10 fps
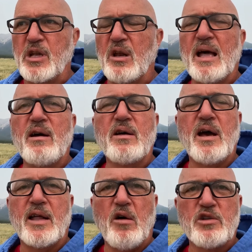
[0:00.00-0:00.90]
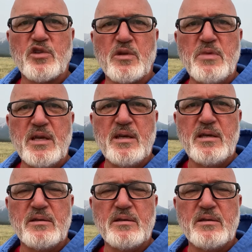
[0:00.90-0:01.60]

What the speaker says: allow God also to be